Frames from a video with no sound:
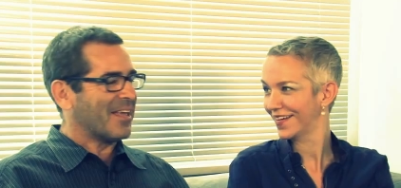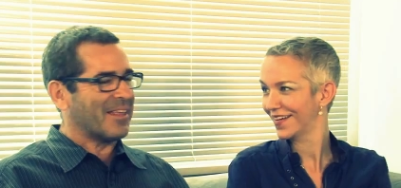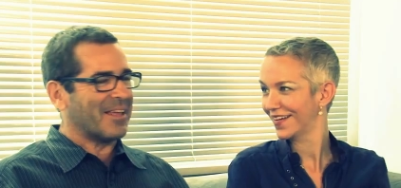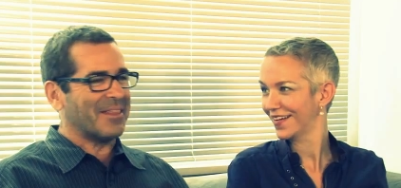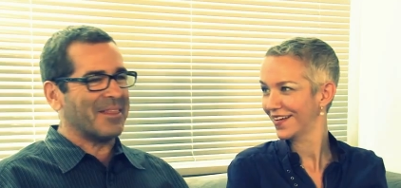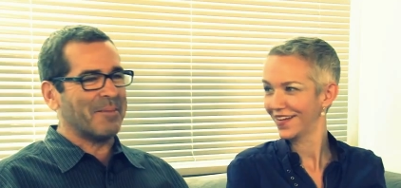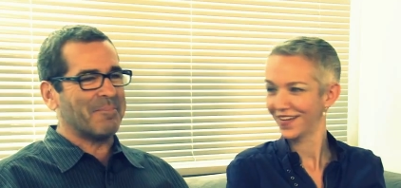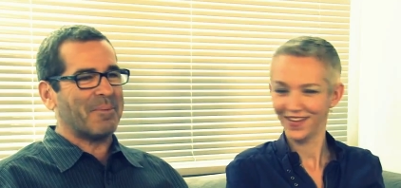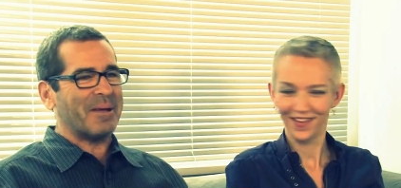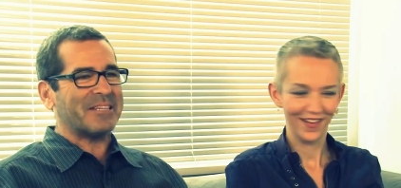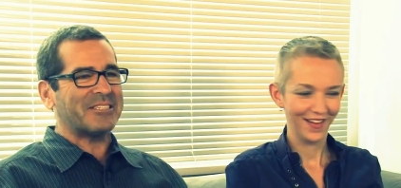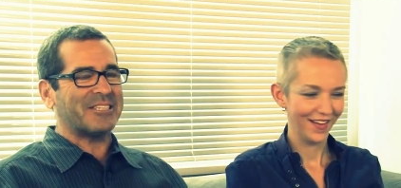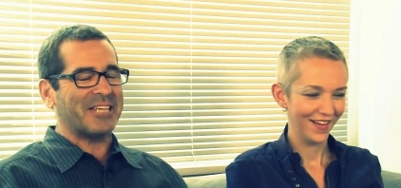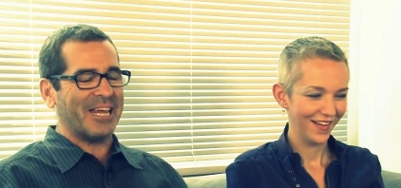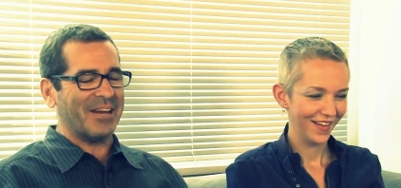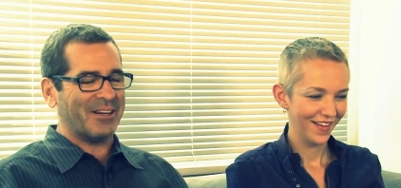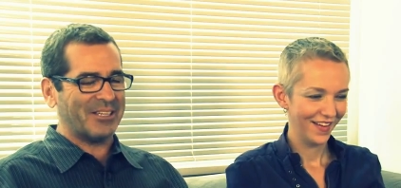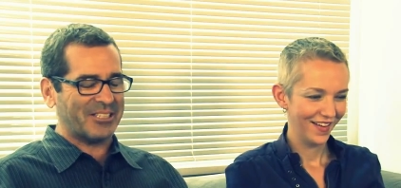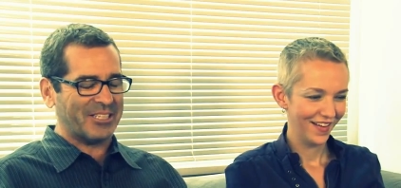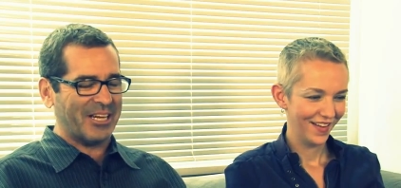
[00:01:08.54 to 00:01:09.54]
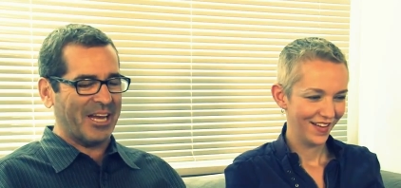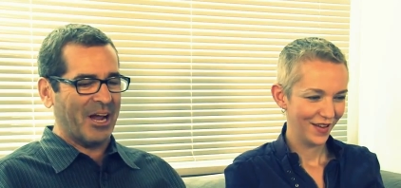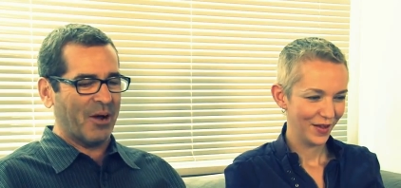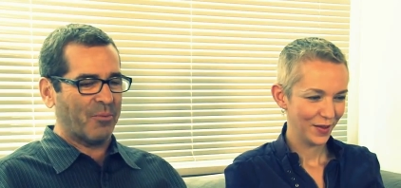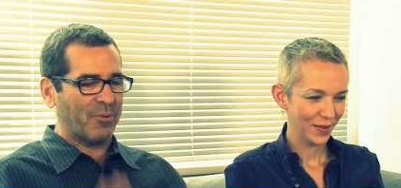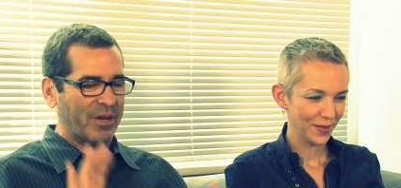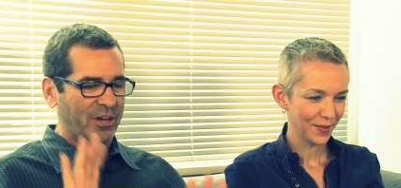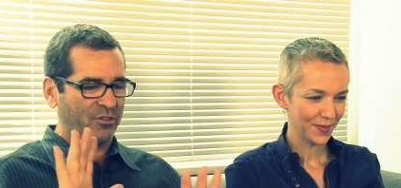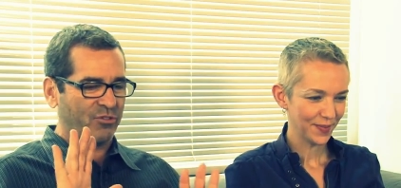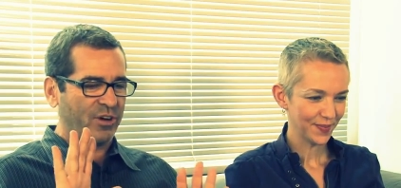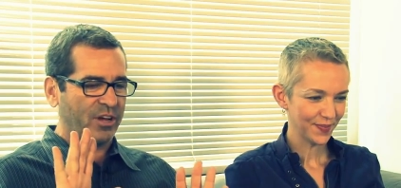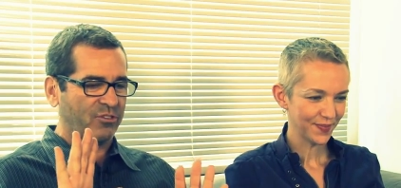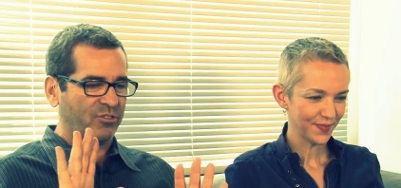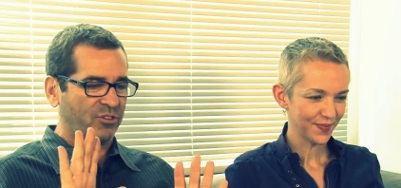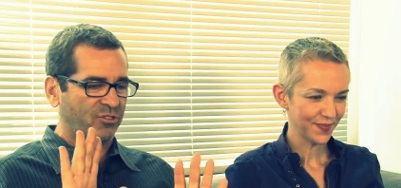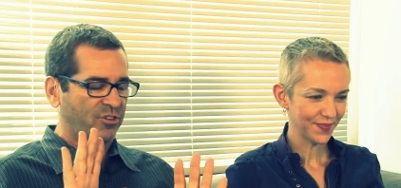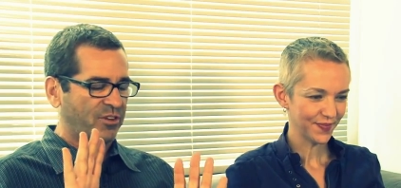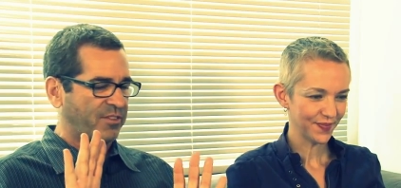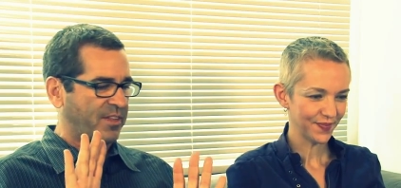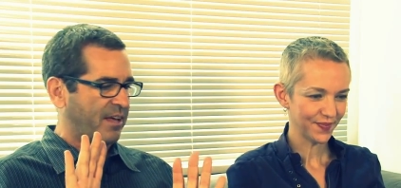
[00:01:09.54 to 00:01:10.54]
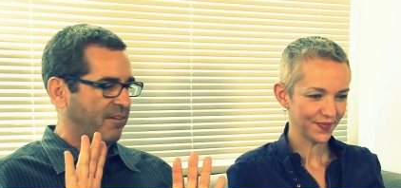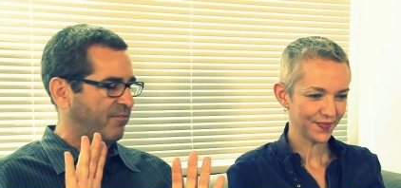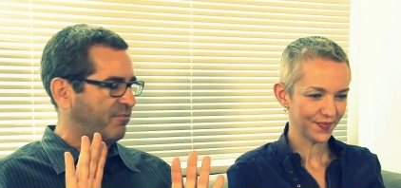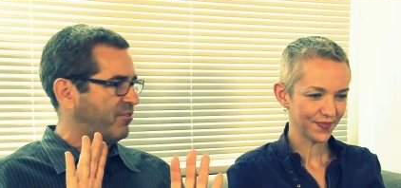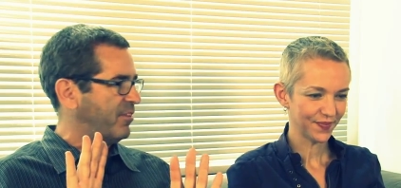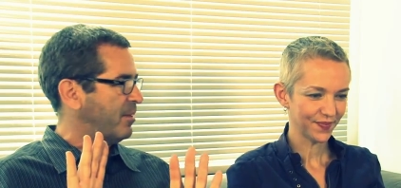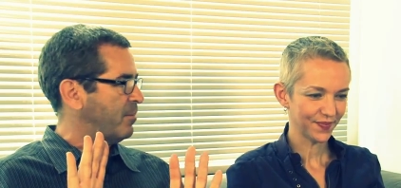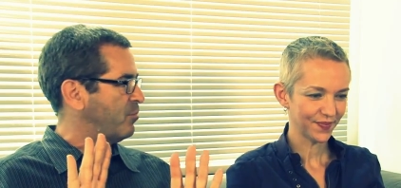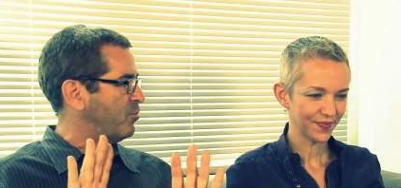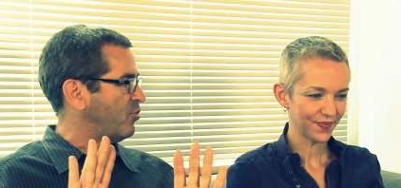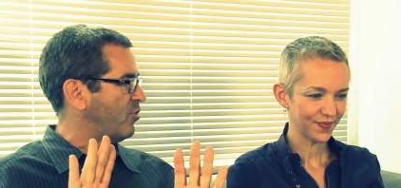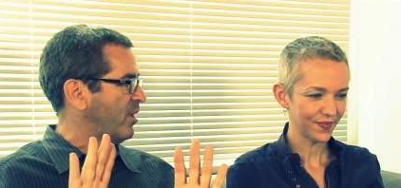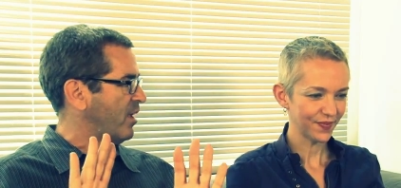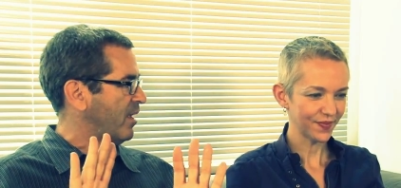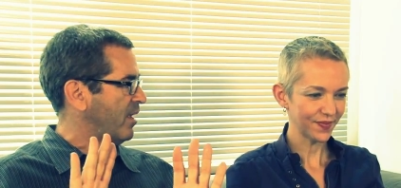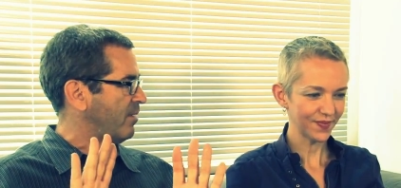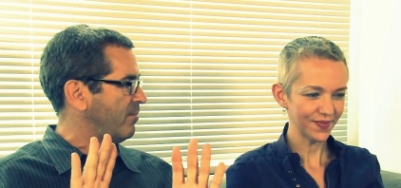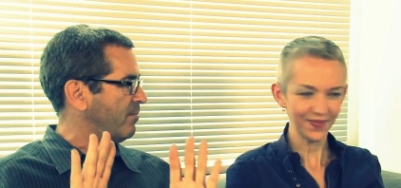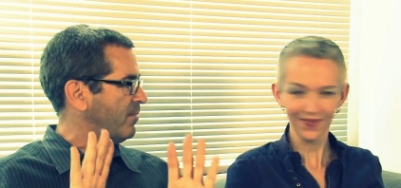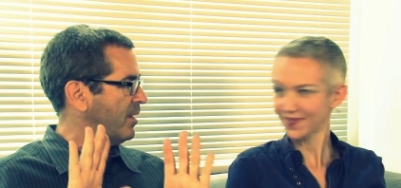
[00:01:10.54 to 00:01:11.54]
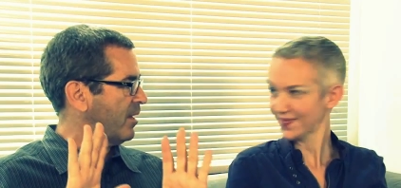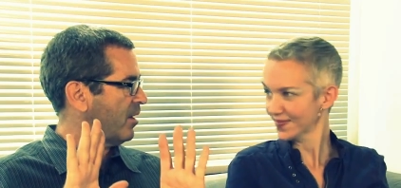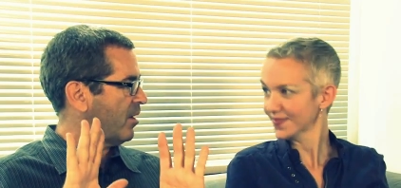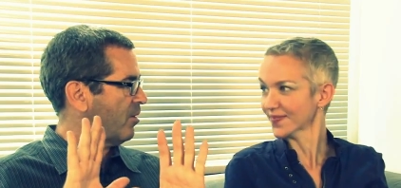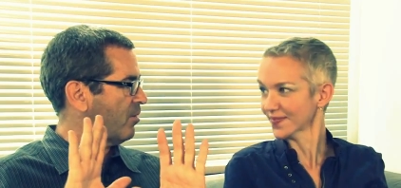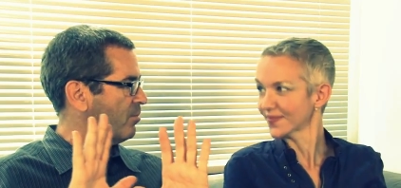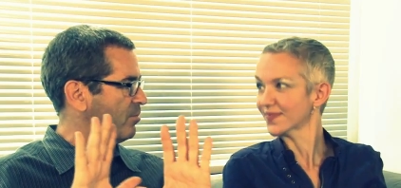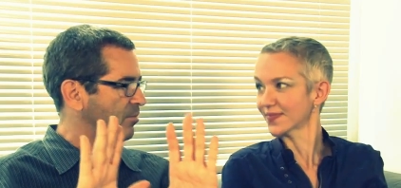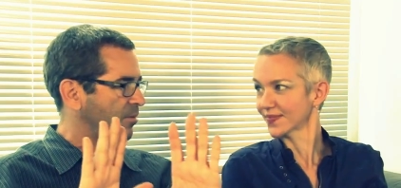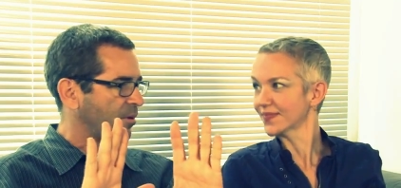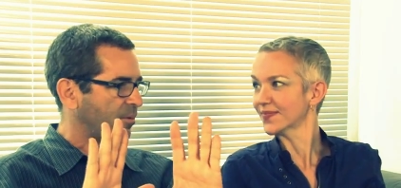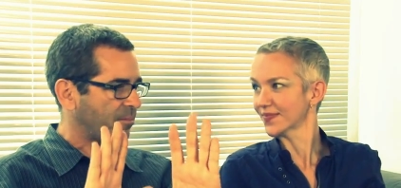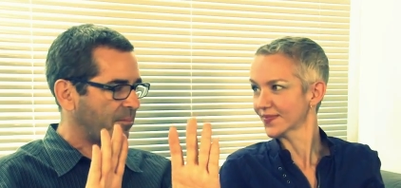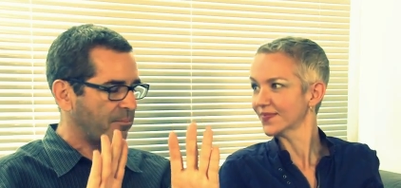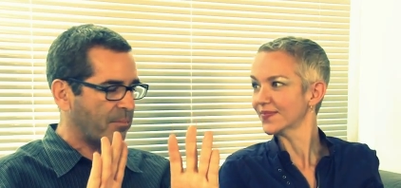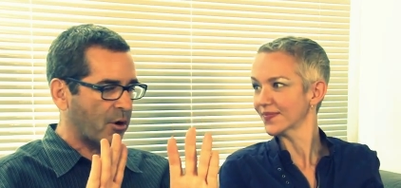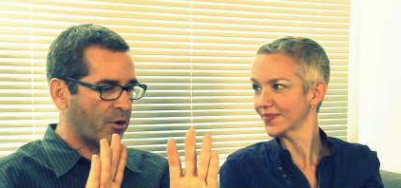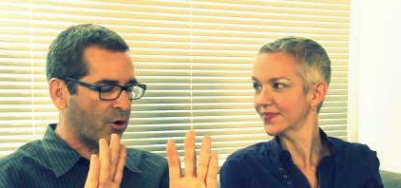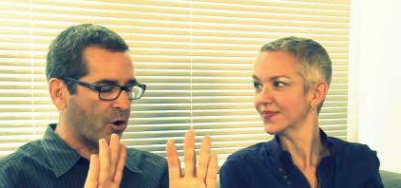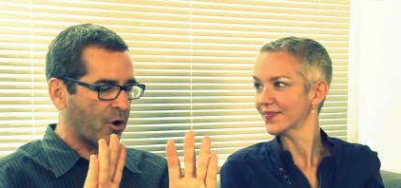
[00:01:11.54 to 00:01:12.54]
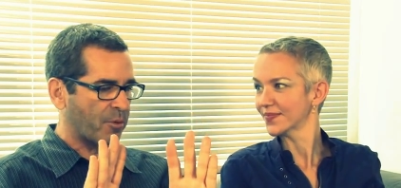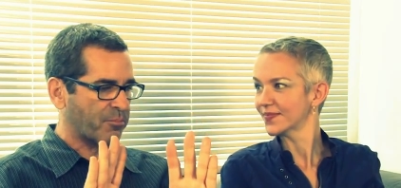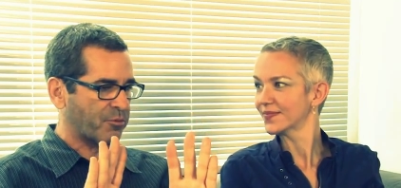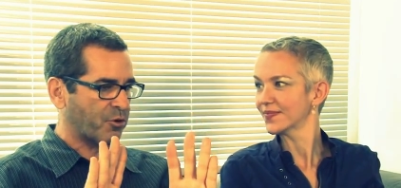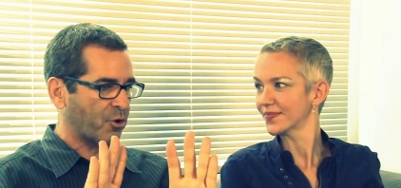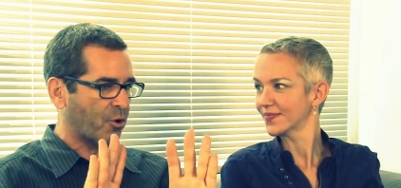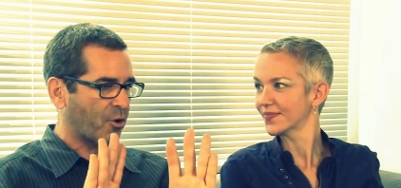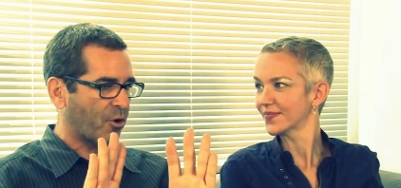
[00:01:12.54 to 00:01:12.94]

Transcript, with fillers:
Speaker 1: And the best scene is, you know, when he tries to shut that flimsy, you know, motorhome